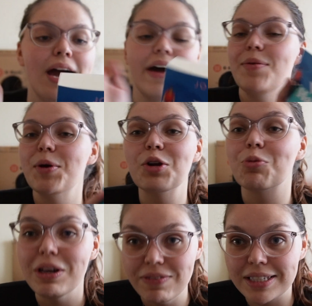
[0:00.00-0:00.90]
and then we're going to
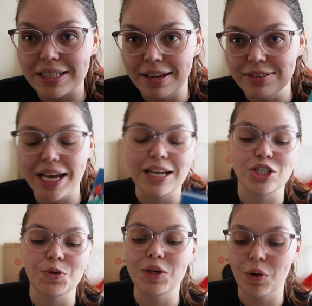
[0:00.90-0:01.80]
revisit Love to Hate
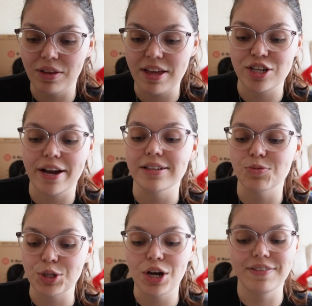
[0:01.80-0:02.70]
You and all of that jazz,
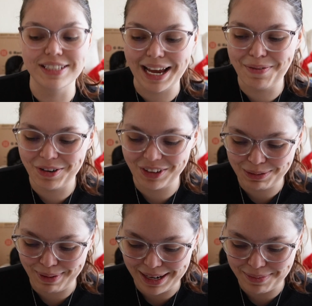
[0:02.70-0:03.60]
which obviously I would have
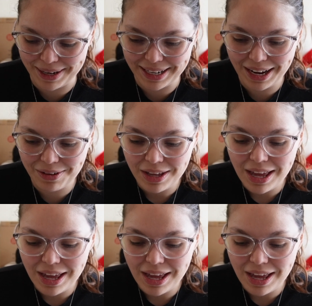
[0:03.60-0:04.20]
explained by now.